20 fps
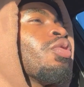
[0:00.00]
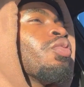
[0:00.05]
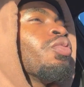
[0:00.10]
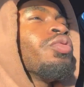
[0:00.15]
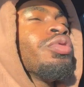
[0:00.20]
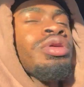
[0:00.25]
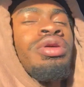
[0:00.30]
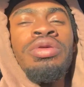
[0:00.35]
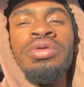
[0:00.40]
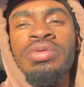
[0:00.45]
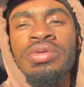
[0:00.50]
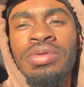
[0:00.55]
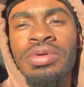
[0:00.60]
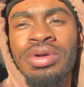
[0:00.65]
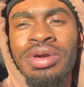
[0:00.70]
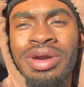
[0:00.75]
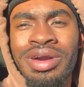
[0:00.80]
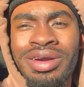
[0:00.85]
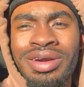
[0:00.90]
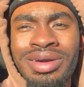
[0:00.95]
We
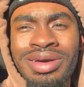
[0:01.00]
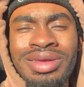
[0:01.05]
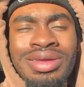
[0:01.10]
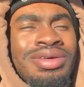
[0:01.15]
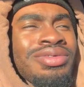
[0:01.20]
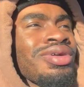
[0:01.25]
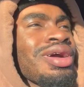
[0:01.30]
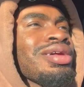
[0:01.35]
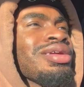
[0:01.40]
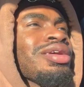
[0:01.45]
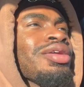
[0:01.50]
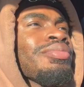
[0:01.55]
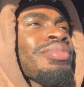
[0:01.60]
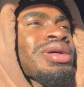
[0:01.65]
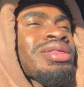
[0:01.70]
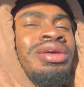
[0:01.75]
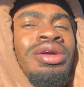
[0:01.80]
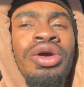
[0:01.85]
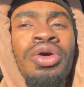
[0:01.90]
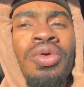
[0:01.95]
currently right now
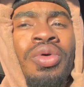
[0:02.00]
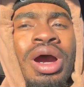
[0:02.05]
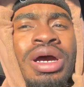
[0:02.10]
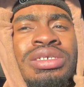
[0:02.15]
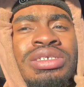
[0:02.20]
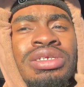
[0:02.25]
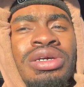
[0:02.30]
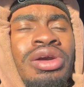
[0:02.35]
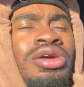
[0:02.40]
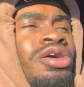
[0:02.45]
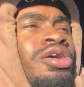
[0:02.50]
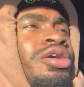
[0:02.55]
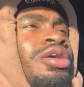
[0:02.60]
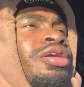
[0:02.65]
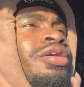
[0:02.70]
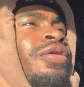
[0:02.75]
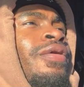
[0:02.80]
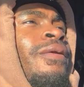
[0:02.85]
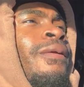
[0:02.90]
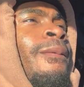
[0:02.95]
about to go wash the
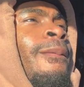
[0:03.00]
car.